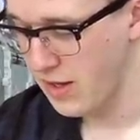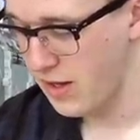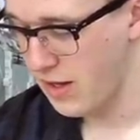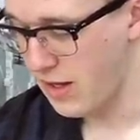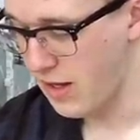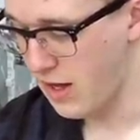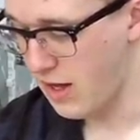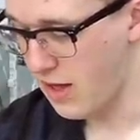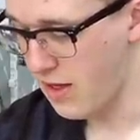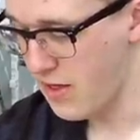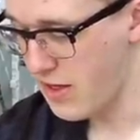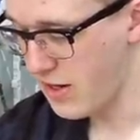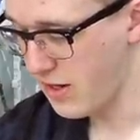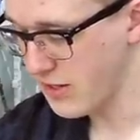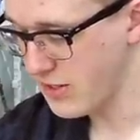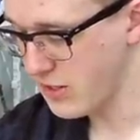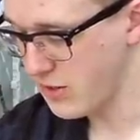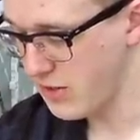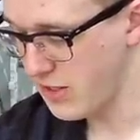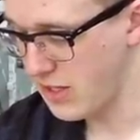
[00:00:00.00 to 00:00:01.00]
Uh, then
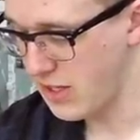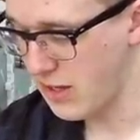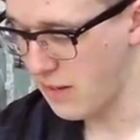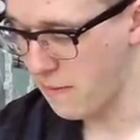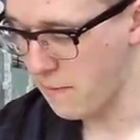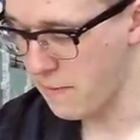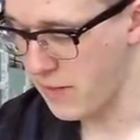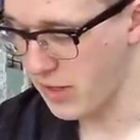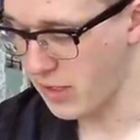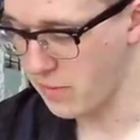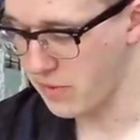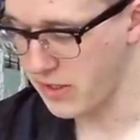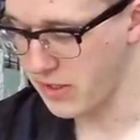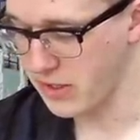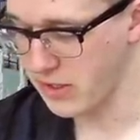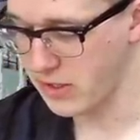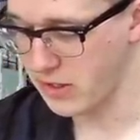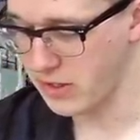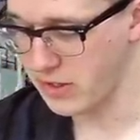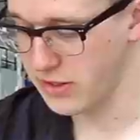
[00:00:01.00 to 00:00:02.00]
also the Metal
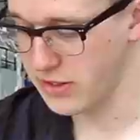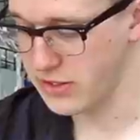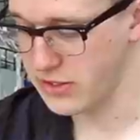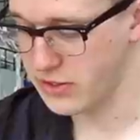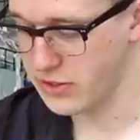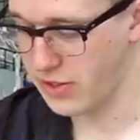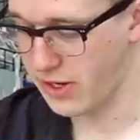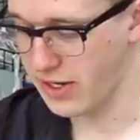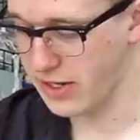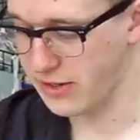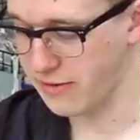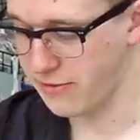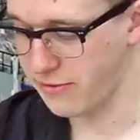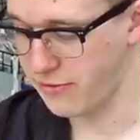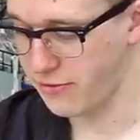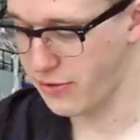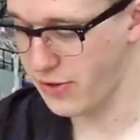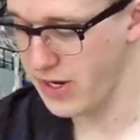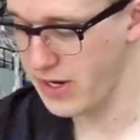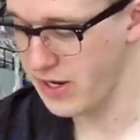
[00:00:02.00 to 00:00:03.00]
Build Strike
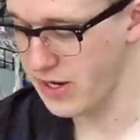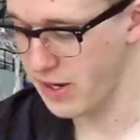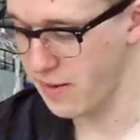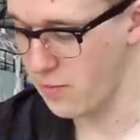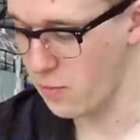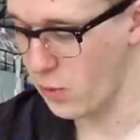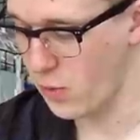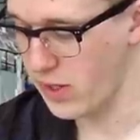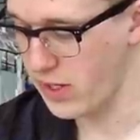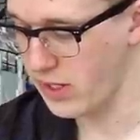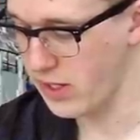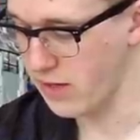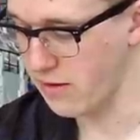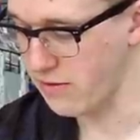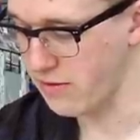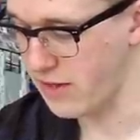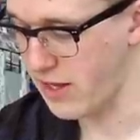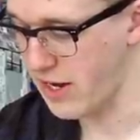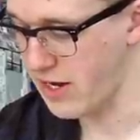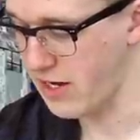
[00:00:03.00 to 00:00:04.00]
Freedom Wing
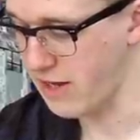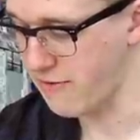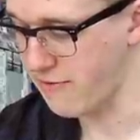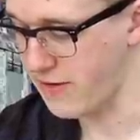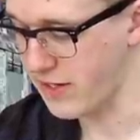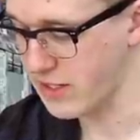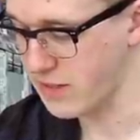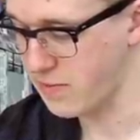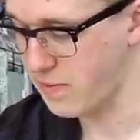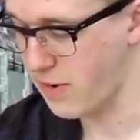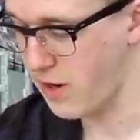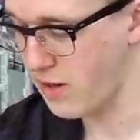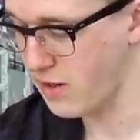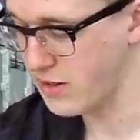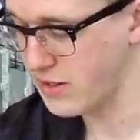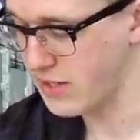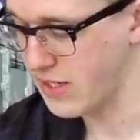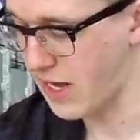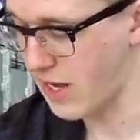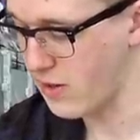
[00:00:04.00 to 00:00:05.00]
of Light Effects
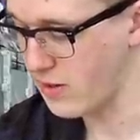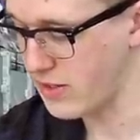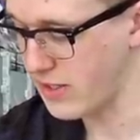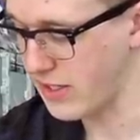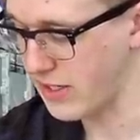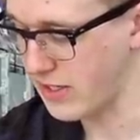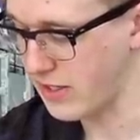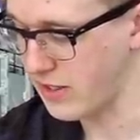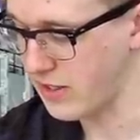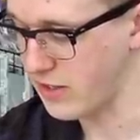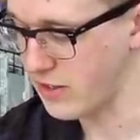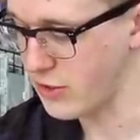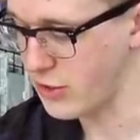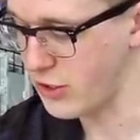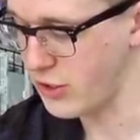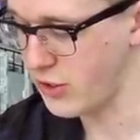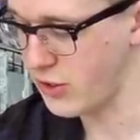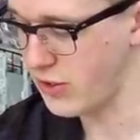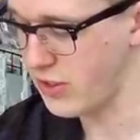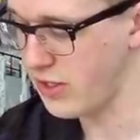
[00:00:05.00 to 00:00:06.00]
Parts out in
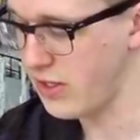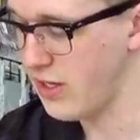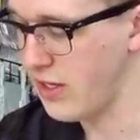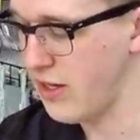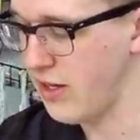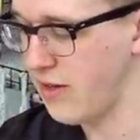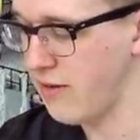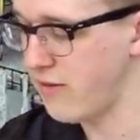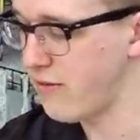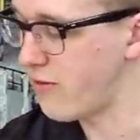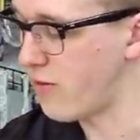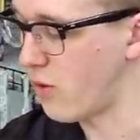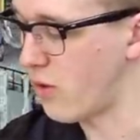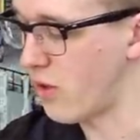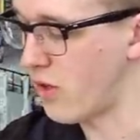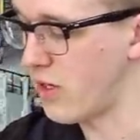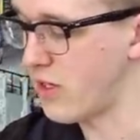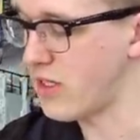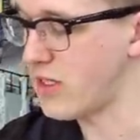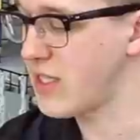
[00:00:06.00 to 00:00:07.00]
June
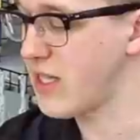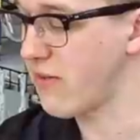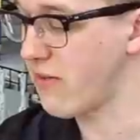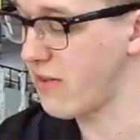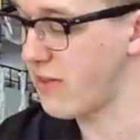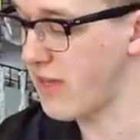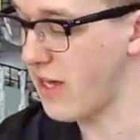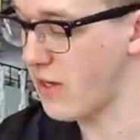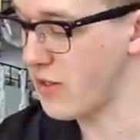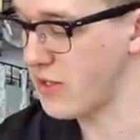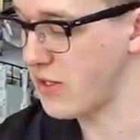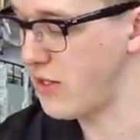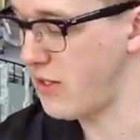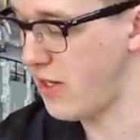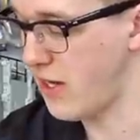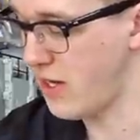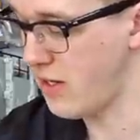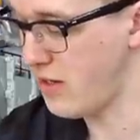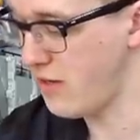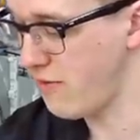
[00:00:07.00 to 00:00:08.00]
for seven thousand
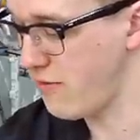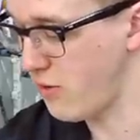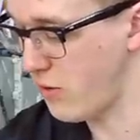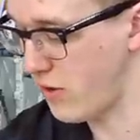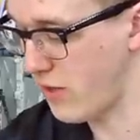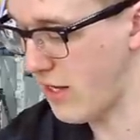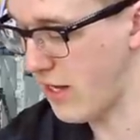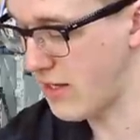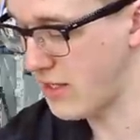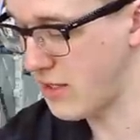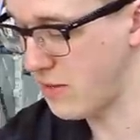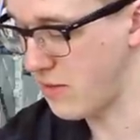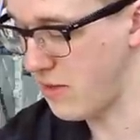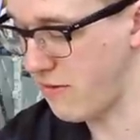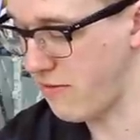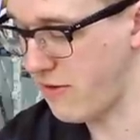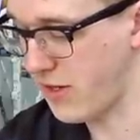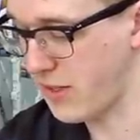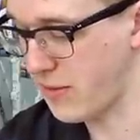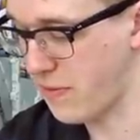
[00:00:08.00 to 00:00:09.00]
yen, if you want to add some
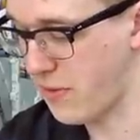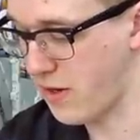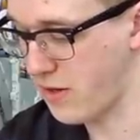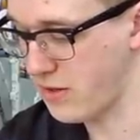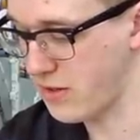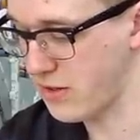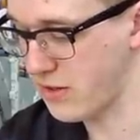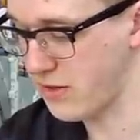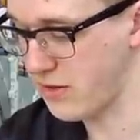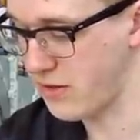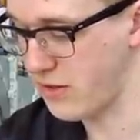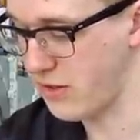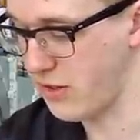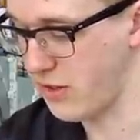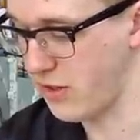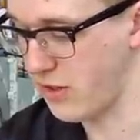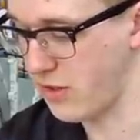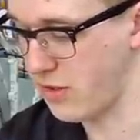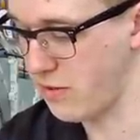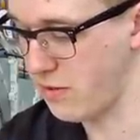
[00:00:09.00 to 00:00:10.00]
effect parts to
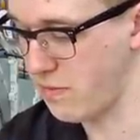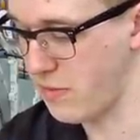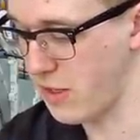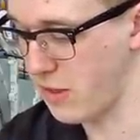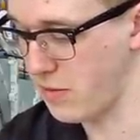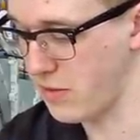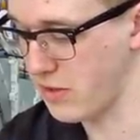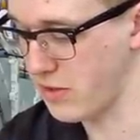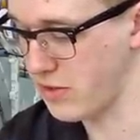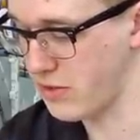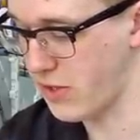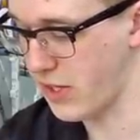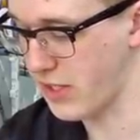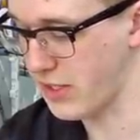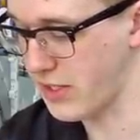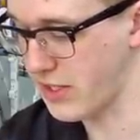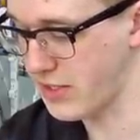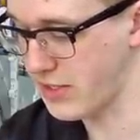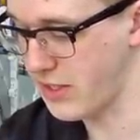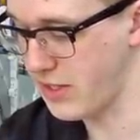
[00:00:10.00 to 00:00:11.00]
your Metal Build
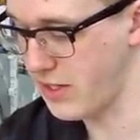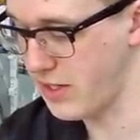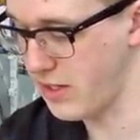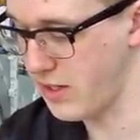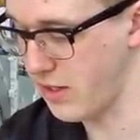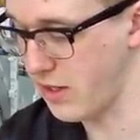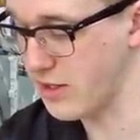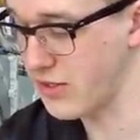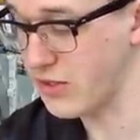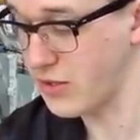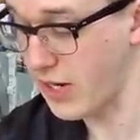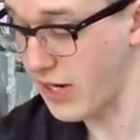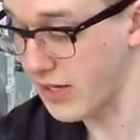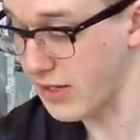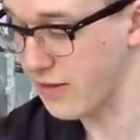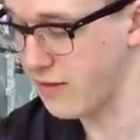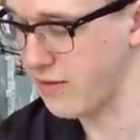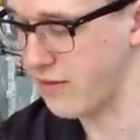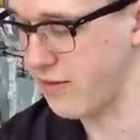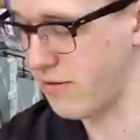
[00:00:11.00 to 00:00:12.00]
Strike Destiny, uh,
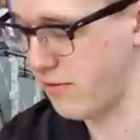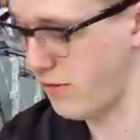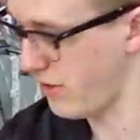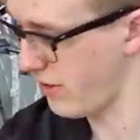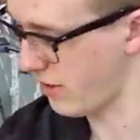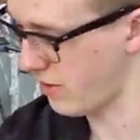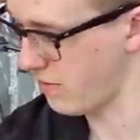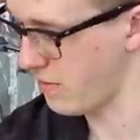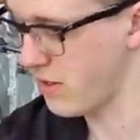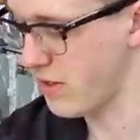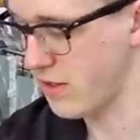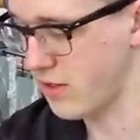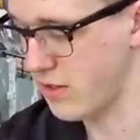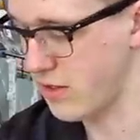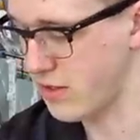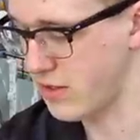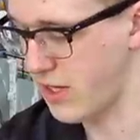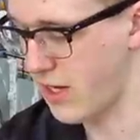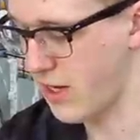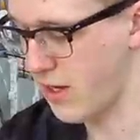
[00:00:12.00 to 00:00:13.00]
Strike Freedom, I
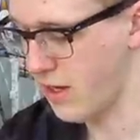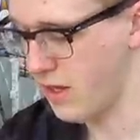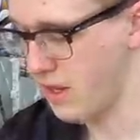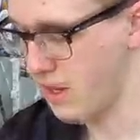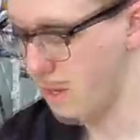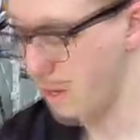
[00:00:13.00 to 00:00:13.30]
should say.